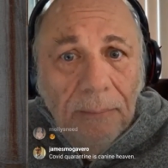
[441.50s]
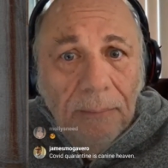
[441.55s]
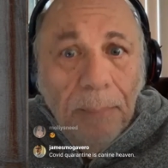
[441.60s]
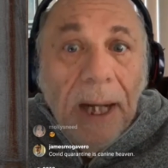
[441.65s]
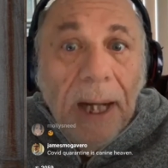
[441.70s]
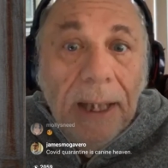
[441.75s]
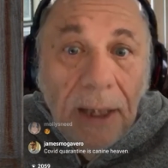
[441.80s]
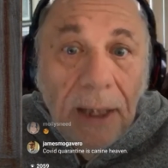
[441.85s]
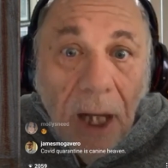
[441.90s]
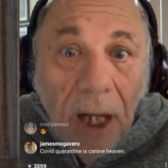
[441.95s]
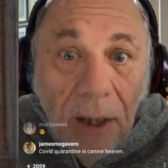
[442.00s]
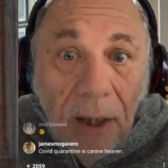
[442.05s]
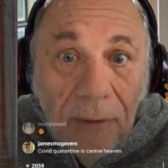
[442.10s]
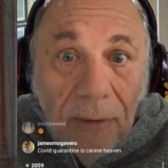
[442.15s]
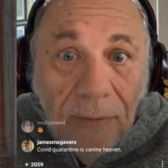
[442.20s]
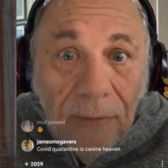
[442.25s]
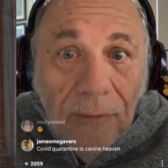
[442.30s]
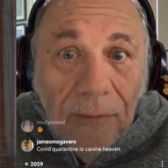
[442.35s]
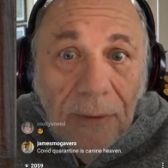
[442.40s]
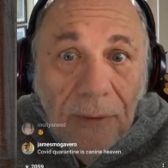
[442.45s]
by
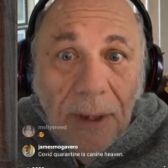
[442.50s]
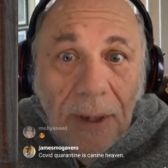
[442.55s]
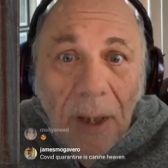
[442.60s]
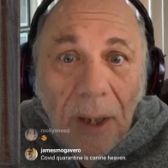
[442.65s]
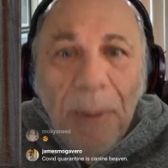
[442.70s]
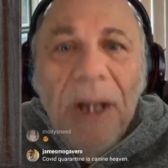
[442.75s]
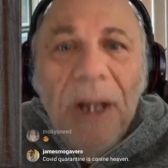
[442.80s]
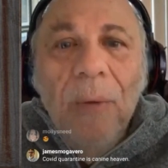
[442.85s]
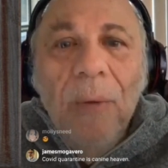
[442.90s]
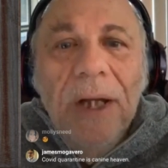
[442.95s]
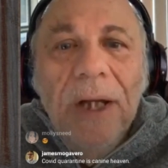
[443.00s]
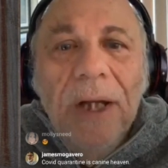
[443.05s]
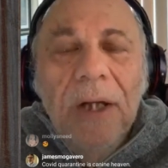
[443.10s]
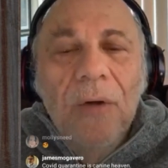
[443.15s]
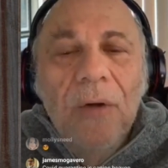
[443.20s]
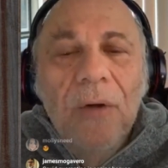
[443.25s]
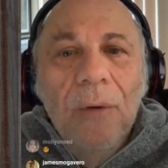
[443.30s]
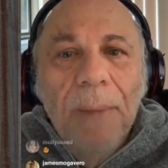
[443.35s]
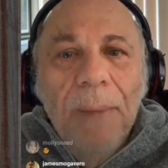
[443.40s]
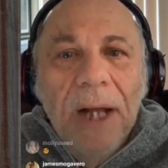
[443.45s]
love. By the way, can
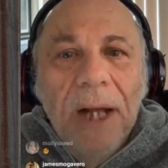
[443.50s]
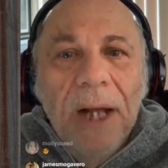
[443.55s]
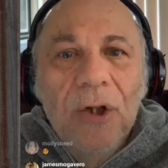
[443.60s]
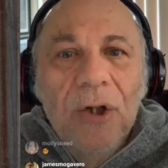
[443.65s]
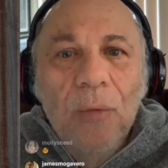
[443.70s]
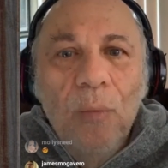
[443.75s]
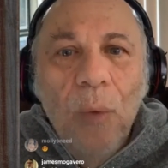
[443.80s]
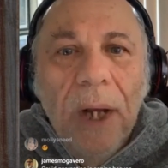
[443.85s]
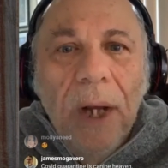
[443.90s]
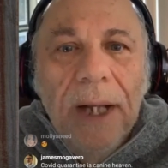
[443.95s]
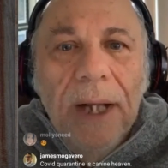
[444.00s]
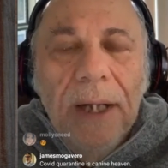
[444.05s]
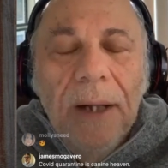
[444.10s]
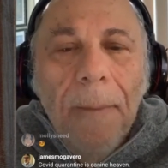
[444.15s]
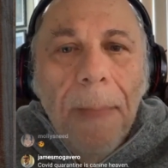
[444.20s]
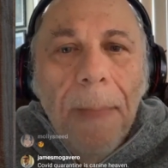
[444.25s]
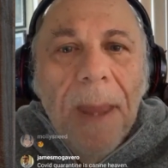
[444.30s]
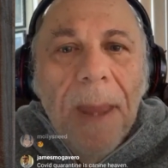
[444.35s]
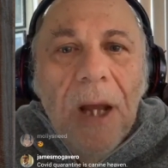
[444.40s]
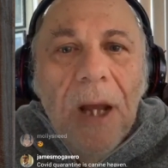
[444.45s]
you imagine when
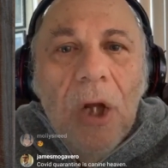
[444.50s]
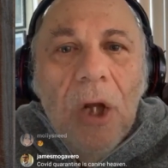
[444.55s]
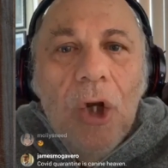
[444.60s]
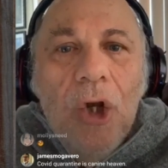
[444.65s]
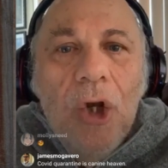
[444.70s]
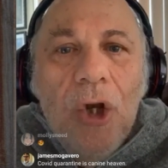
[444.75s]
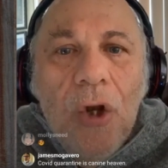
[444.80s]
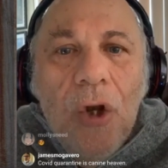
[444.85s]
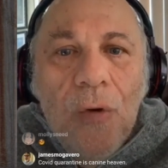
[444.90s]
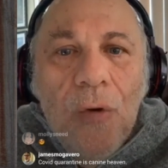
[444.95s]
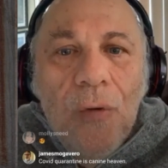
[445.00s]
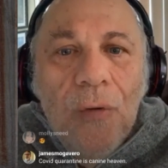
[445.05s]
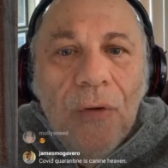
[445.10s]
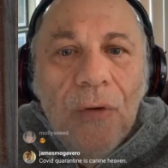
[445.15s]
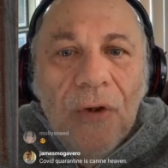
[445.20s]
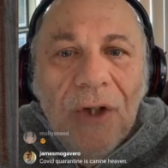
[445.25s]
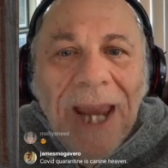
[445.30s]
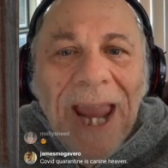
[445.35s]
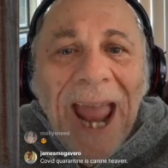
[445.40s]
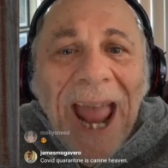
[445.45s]

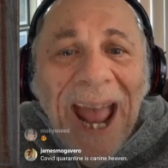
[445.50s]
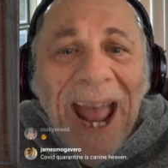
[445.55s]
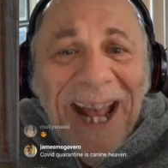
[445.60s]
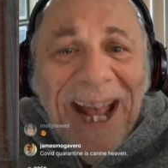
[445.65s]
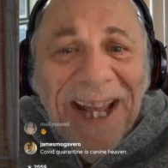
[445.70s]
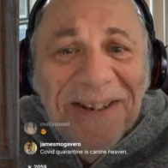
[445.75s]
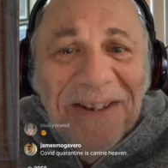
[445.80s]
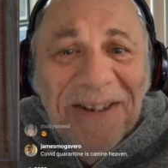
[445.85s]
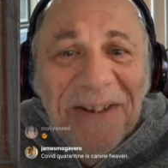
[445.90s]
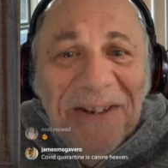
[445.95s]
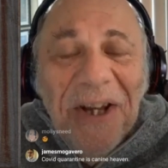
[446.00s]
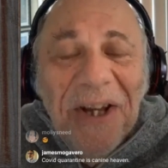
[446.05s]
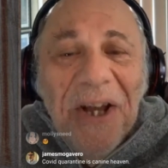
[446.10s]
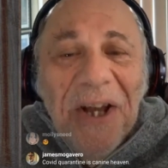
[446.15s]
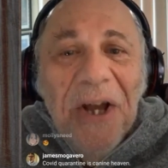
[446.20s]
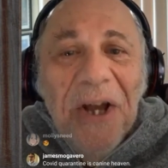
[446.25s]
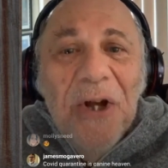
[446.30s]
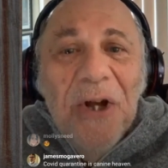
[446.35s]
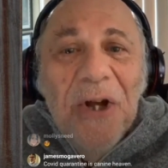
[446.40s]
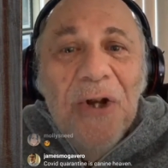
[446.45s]
newscasts
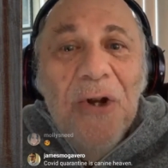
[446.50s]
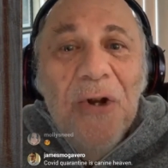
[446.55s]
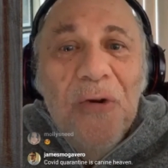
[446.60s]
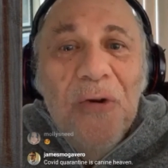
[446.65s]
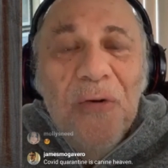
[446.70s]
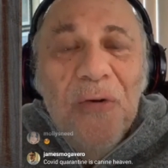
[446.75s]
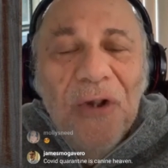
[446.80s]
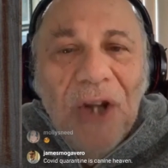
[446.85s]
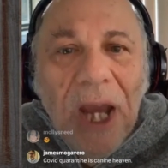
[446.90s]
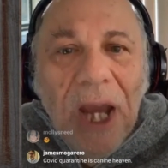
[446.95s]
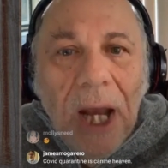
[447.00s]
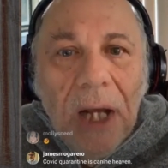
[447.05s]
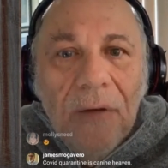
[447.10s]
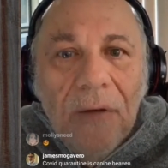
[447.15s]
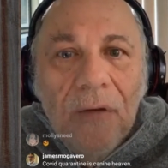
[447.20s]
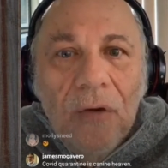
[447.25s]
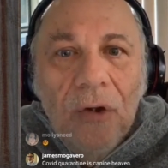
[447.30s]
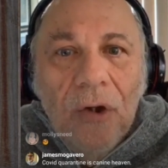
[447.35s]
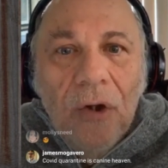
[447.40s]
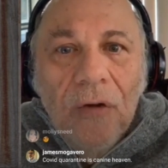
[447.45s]

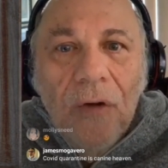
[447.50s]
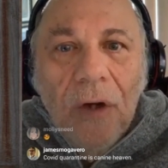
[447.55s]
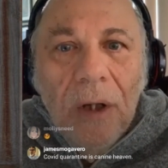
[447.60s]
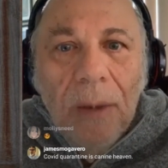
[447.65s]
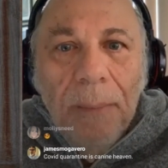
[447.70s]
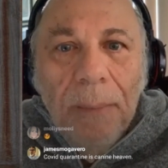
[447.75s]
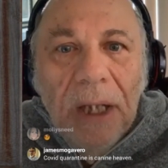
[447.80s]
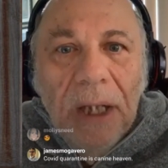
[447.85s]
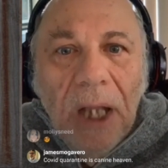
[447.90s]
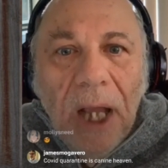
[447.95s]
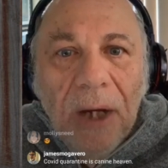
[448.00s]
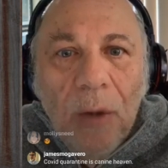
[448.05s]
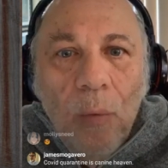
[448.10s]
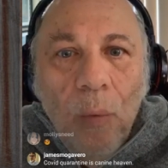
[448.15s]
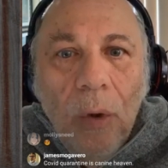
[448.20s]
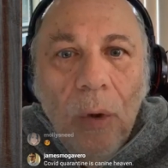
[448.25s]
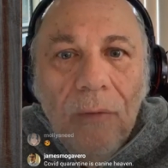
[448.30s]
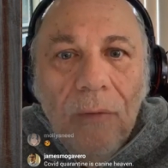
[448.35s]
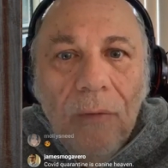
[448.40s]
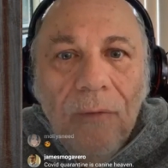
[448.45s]
are just going to be like
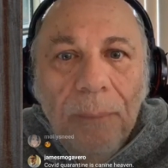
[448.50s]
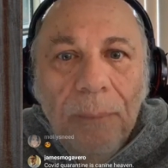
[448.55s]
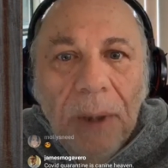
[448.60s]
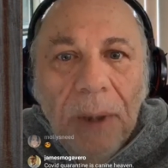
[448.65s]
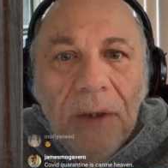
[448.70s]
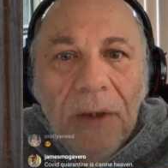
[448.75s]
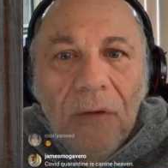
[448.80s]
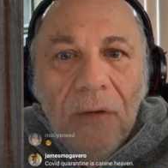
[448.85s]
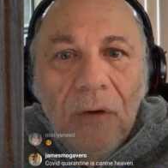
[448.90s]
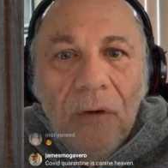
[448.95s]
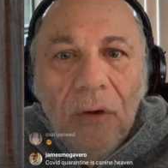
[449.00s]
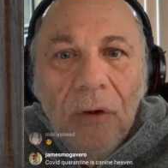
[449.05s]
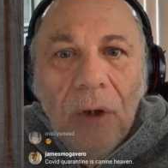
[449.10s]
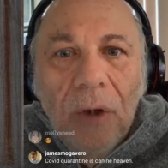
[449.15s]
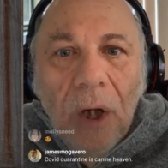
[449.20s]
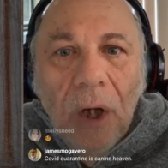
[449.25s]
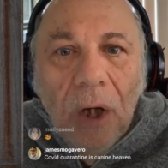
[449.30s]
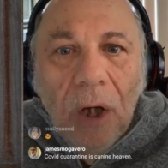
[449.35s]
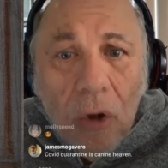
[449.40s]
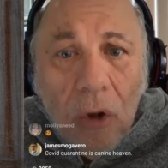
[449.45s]
Wolf Blitzer
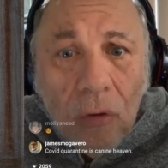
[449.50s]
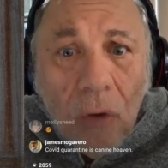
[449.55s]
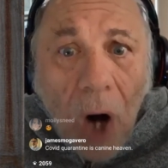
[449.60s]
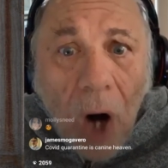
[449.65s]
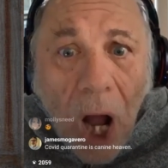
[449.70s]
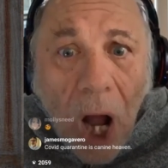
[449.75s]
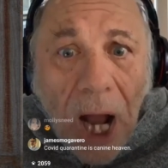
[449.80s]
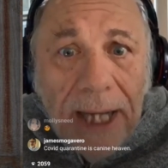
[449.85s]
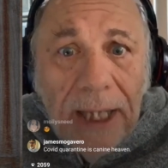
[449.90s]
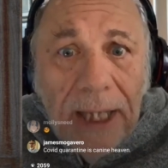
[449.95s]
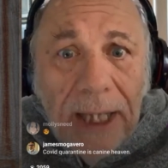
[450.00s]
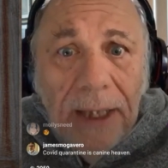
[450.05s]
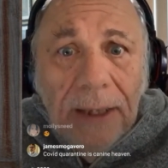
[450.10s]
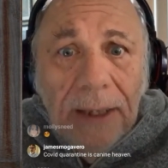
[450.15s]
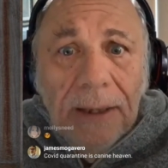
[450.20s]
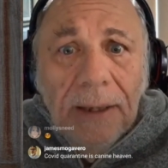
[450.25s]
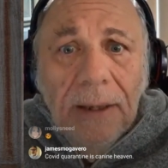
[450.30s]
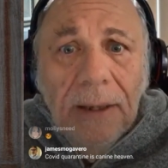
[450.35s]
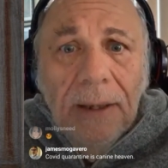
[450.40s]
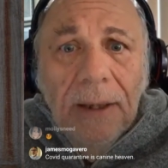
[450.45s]
crying,
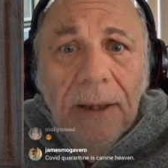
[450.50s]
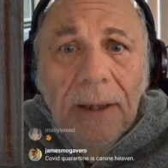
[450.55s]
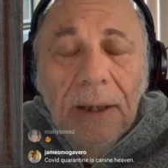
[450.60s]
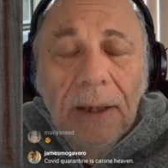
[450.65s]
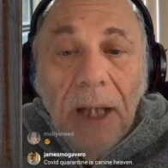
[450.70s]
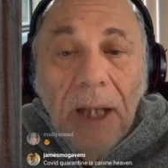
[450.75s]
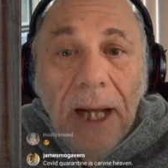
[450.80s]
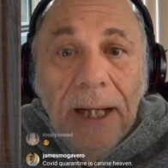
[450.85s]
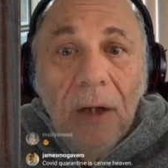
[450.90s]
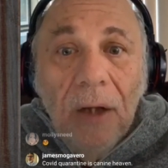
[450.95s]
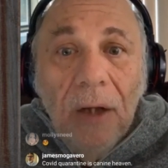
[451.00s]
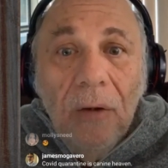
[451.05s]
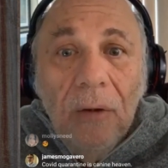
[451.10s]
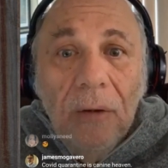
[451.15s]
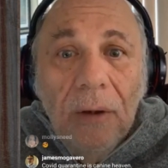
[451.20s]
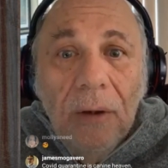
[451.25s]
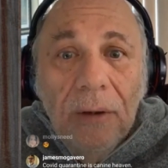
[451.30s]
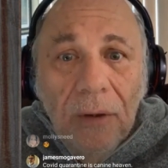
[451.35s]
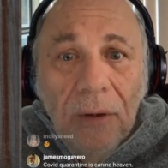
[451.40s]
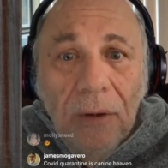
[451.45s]
like
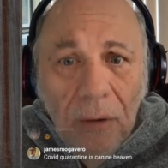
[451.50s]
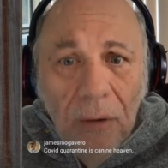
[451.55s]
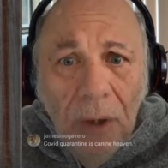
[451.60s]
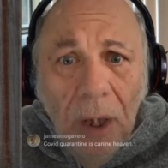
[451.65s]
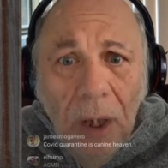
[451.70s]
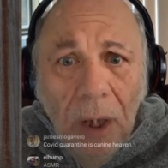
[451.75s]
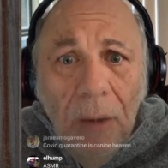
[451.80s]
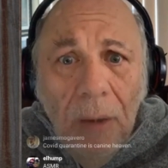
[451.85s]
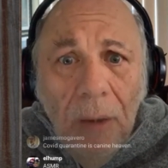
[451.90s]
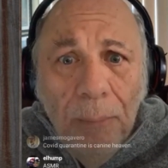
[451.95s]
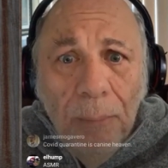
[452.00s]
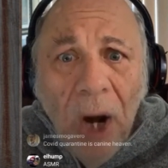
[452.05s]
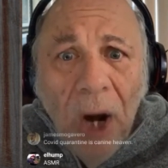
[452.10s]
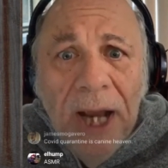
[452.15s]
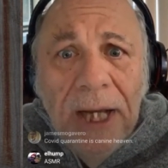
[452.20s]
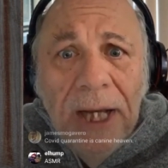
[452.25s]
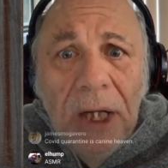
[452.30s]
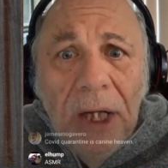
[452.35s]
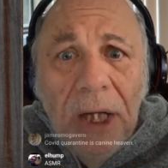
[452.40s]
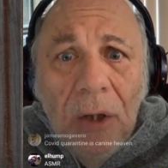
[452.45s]
it'll
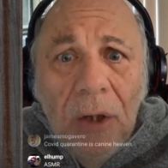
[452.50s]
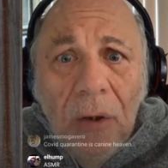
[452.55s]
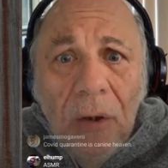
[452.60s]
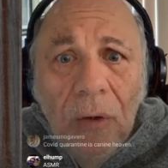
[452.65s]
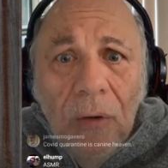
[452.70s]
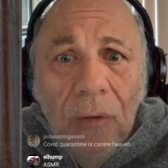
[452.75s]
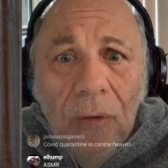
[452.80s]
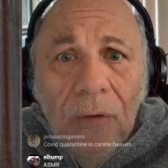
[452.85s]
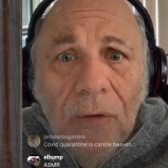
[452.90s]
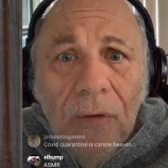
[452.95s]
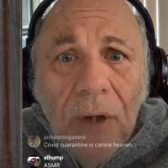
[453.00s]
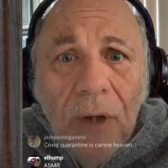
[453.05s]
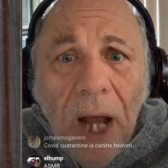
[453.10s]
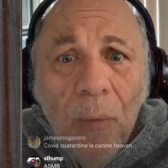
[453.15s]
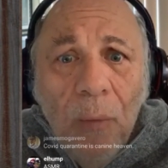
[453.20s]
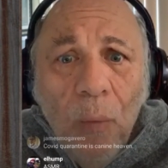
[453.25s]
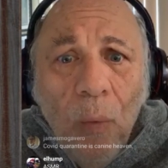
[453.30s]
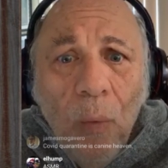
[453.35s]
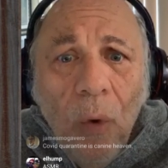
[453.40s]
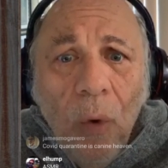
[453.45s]
breaking news,
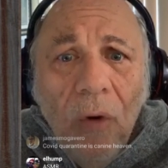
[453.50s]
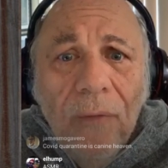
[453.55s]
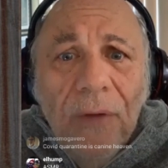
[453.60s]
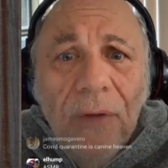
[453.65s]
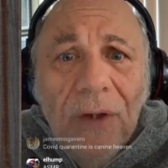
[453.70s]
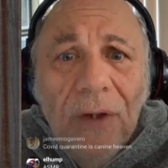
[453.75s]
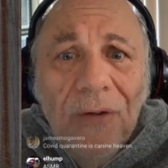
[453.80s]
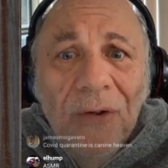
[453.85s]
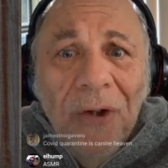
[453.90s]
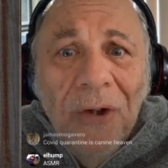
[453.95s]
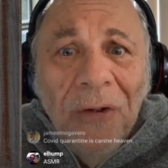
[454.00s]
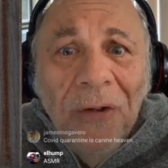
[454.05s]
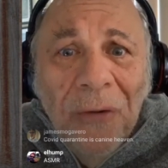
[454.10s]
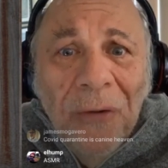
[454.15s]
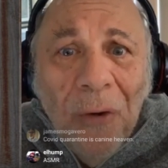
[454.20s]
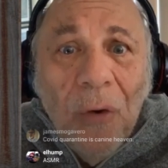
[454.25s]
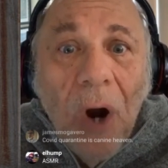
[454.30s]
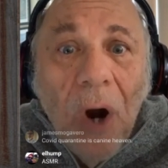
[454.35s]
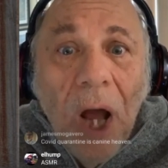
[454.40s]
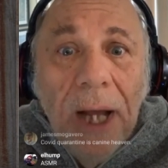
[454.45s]
and Wolf is just
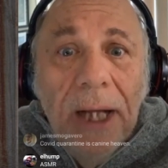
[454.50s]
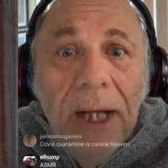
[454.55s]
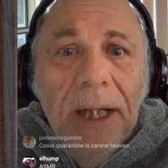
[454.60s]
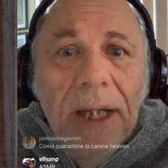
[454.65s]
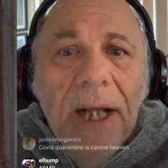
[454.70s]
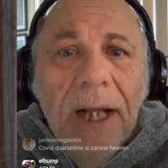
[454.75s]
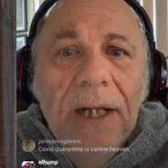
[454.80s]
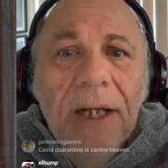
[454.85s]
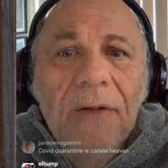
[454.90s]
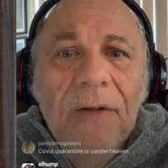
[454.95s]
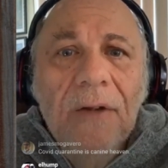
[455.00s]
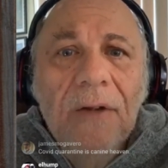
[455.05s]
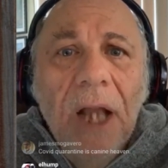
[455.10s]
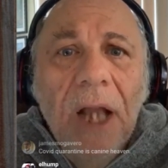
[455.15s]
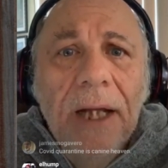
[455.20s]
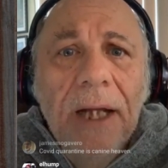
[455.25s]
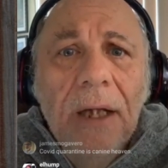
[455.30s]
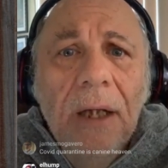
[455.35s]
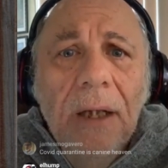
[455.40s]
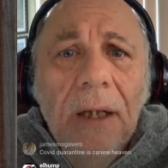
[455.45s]
crying, and he's
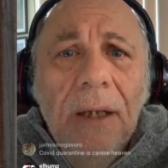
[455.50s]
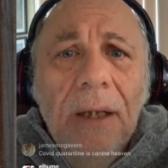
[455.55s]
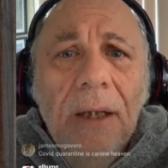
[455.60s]
like,